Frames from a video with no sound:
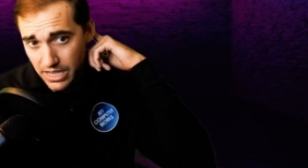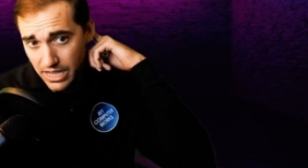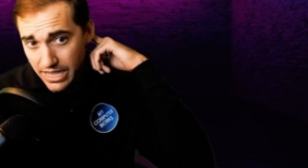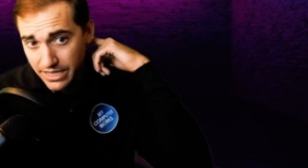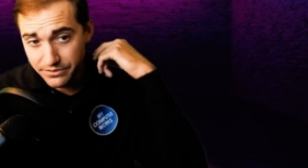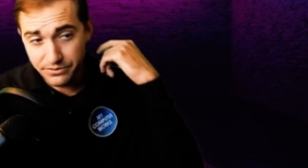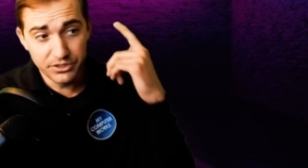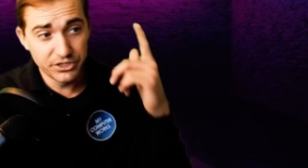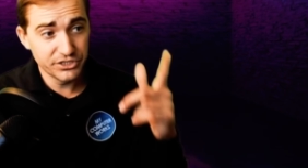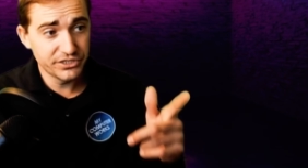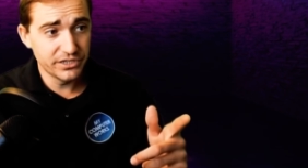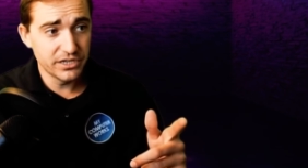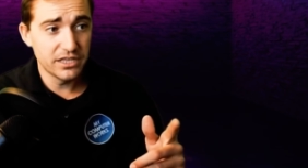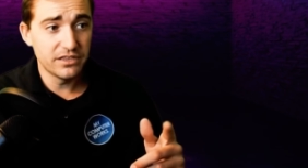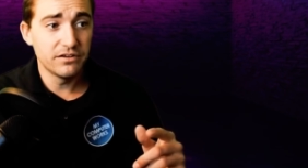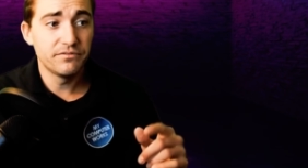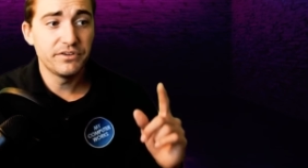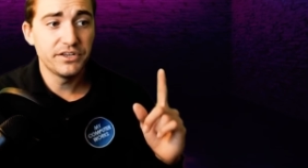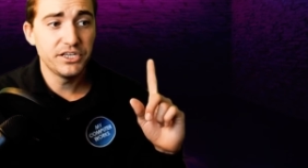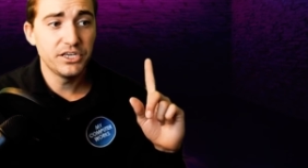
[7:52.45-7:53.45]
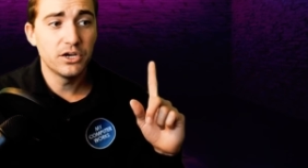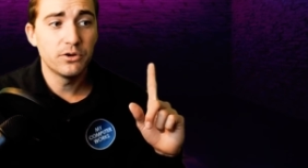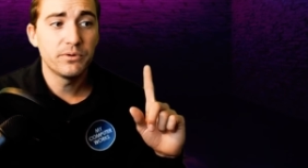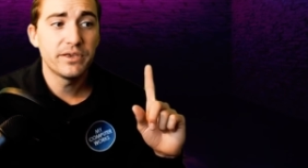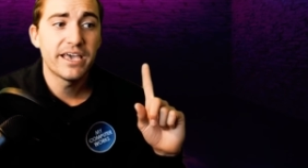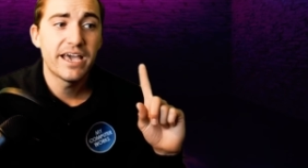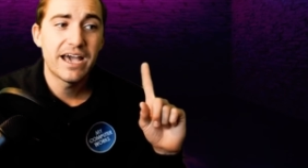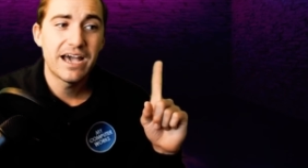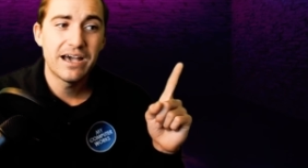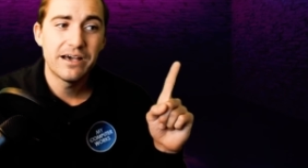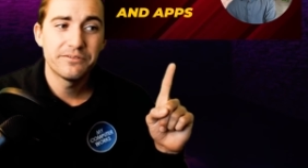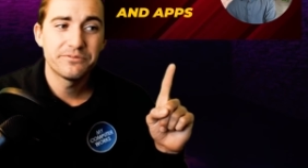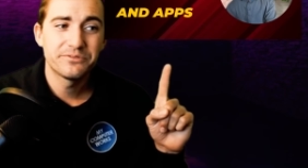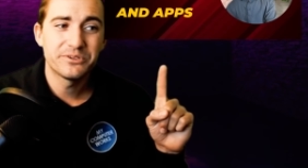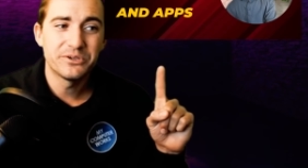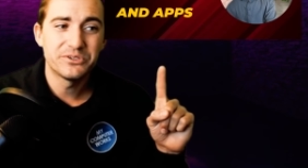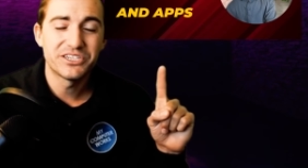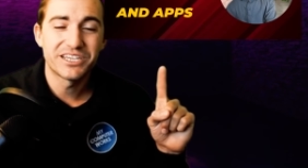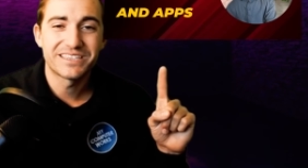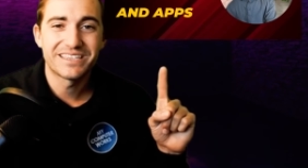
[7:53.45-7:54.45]
And there's another video we have,
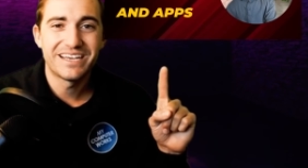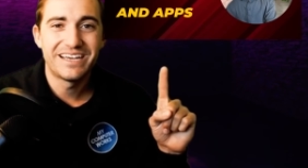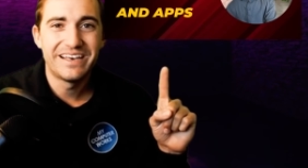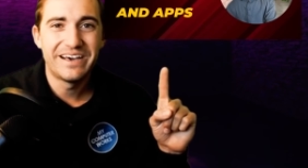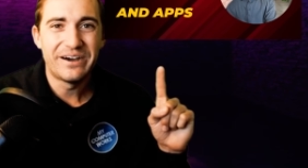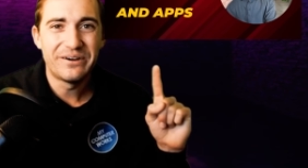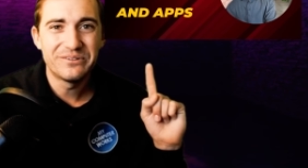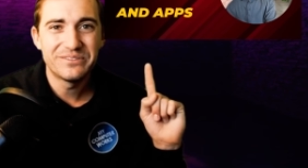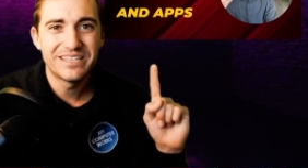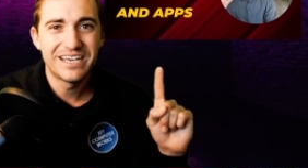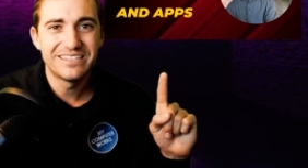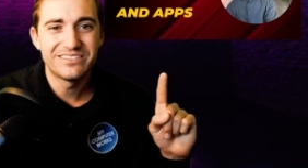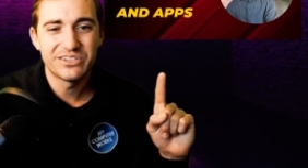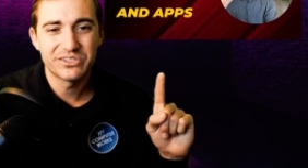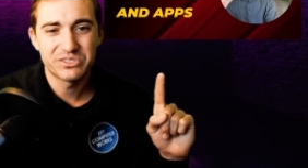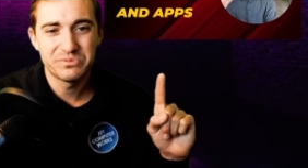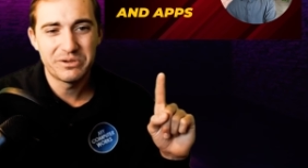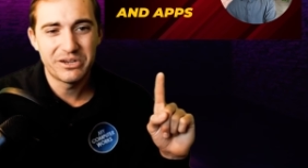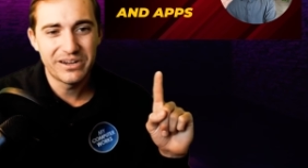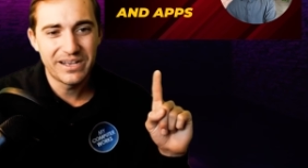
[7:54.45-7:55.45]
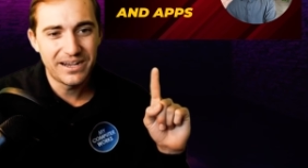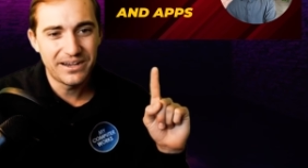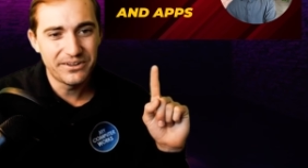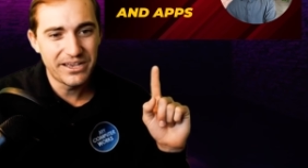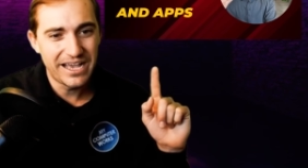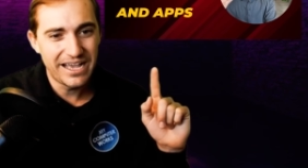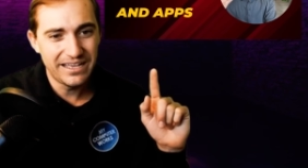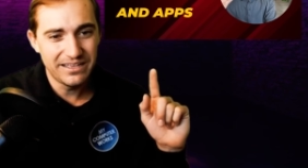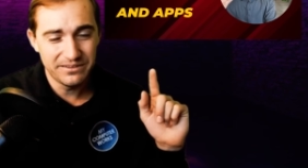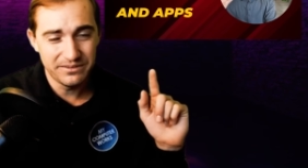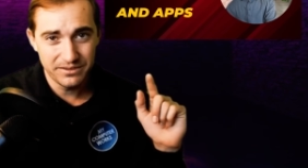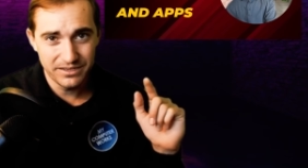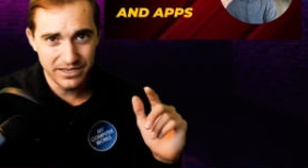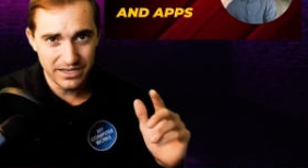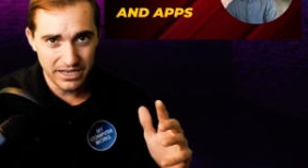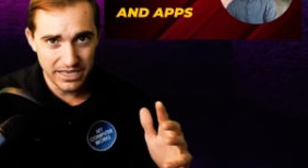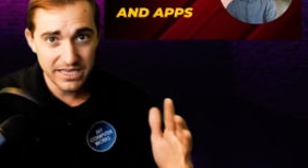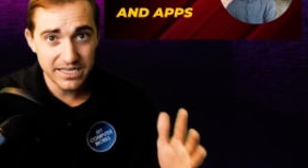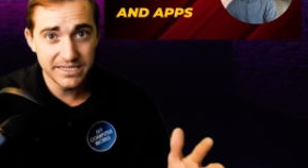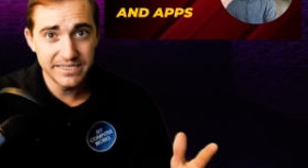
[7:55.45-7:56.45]
go check that out, that talks about how to,
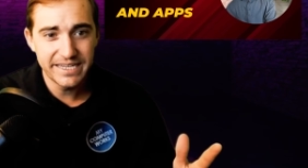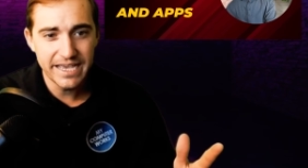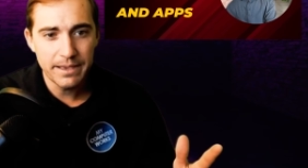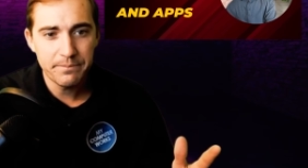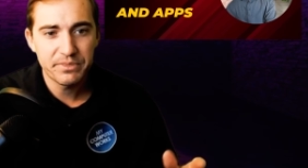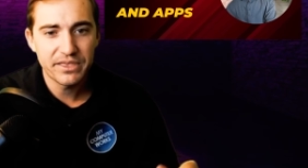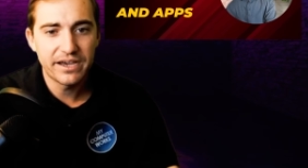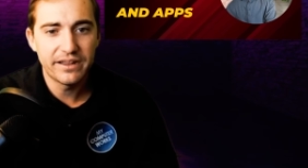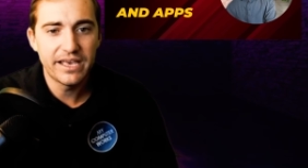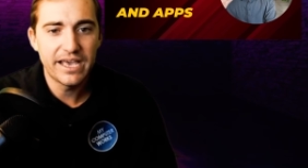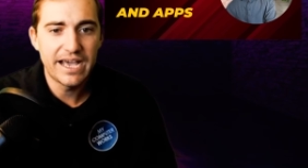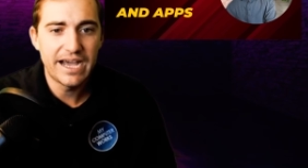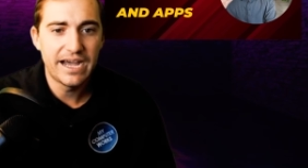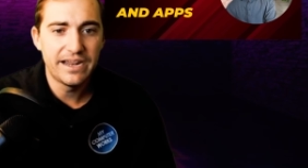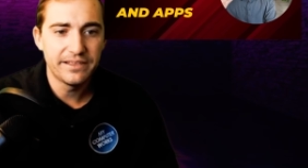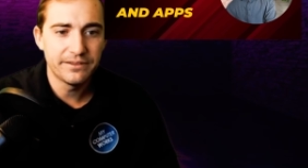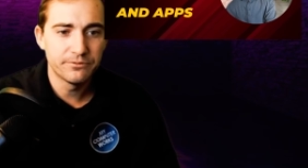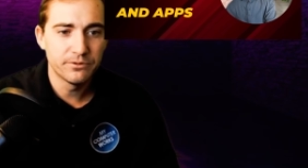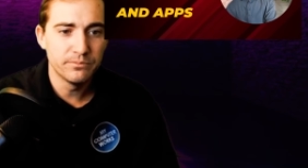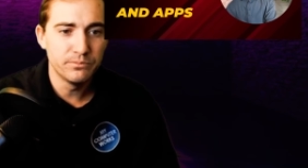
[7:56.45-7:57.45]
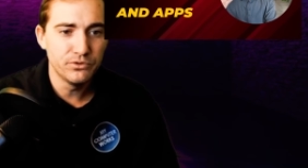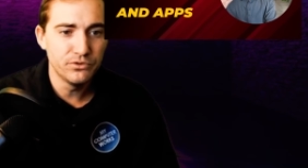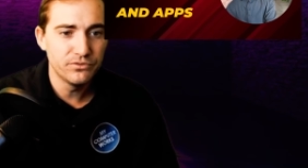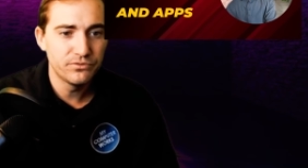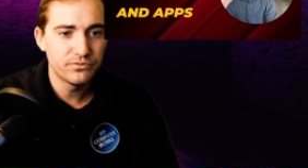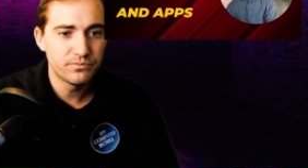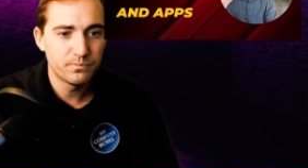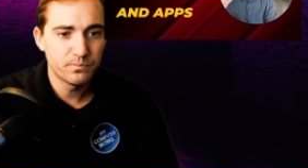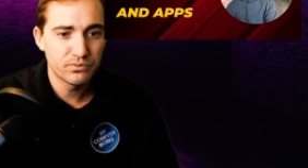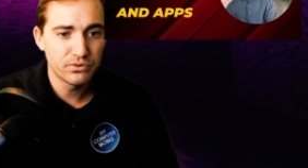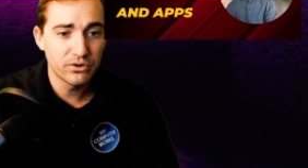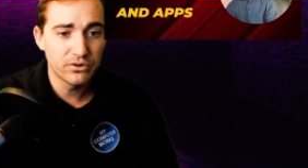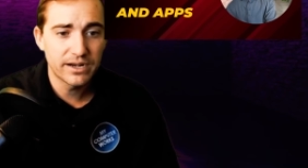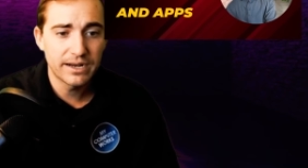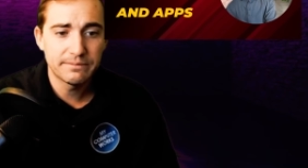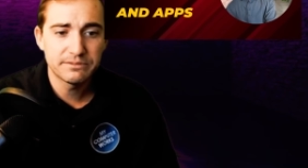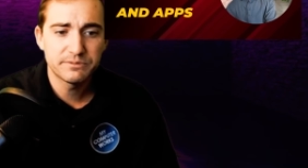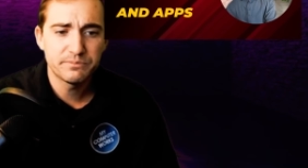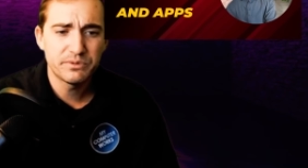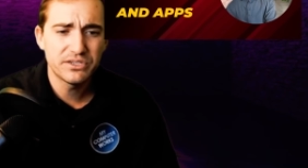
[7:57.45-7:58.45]
in depth, how to add and remove
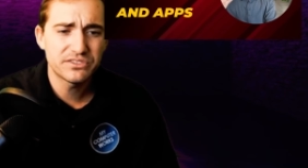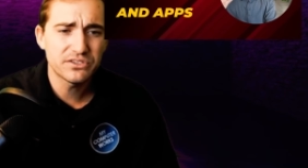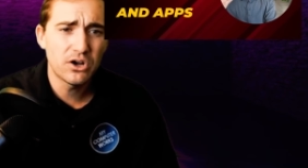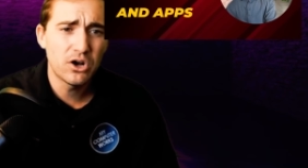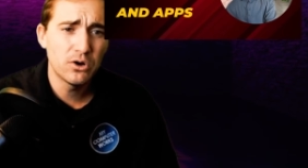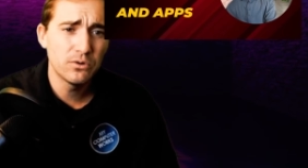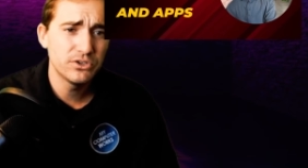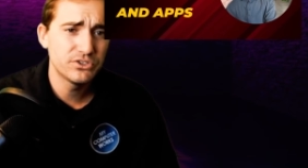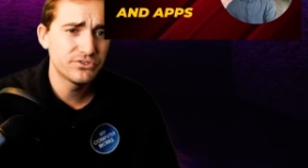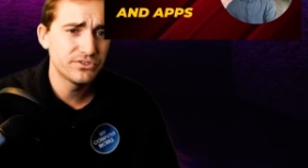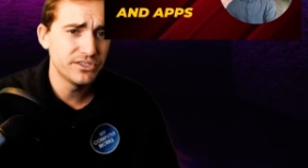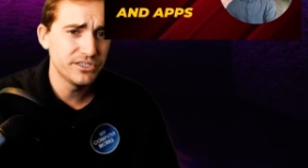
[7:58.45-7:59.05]
programs, but it's always really